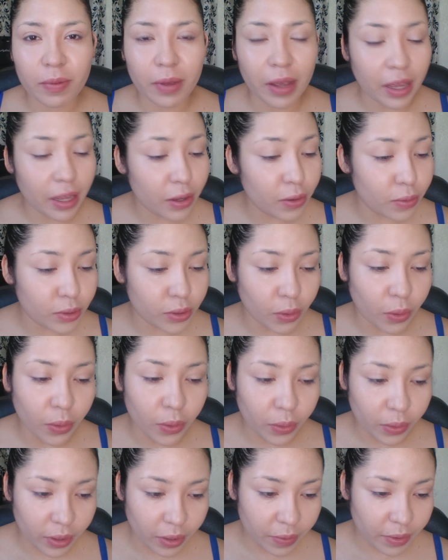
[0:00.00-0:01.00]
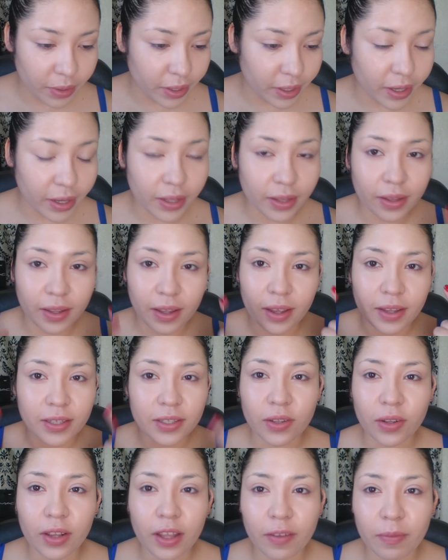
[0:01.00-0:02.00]
I used oil and everything, and it
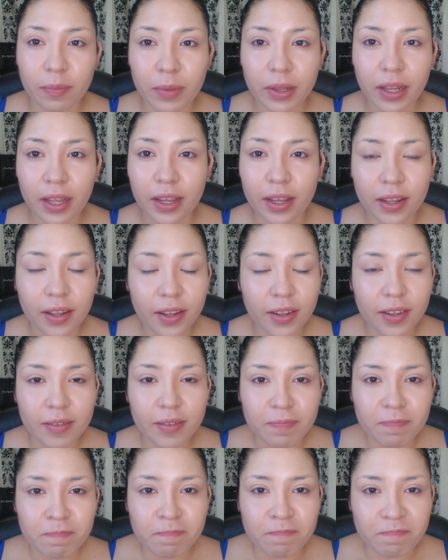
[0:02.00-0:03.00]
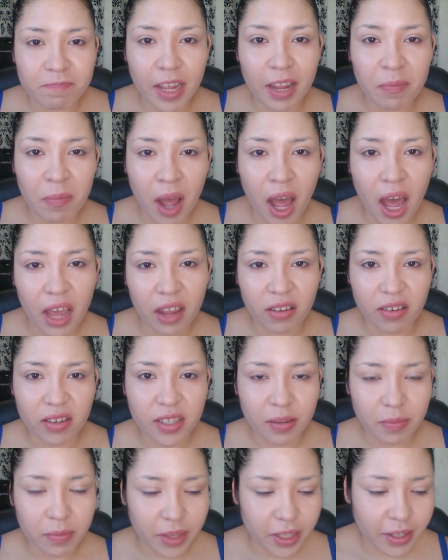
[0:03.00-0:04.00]
still left me like I'm high or
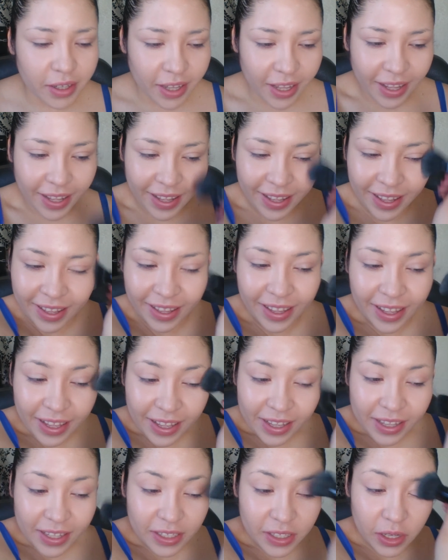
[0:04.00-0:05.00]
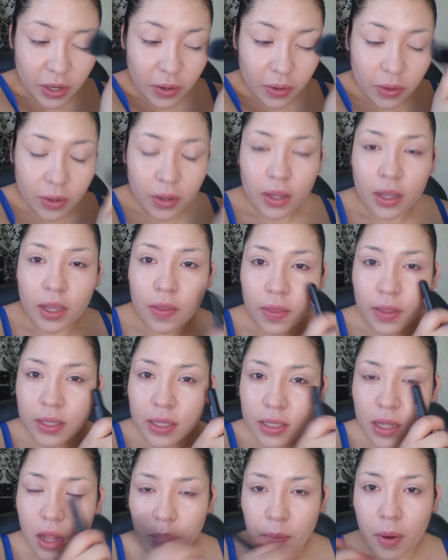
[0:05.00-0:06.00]
something. So this
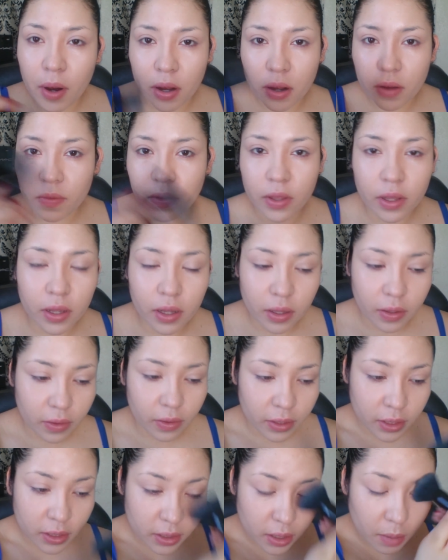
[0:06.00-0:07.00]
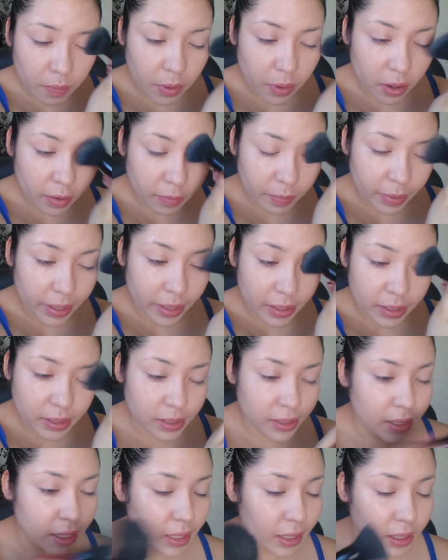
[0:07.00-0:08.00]
is not part of my
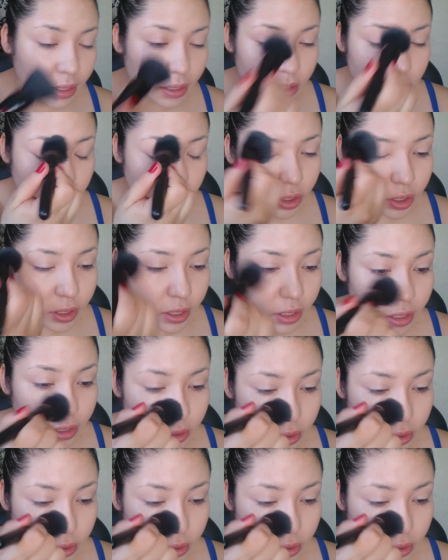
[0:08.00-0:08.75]
skin conditioner or anything.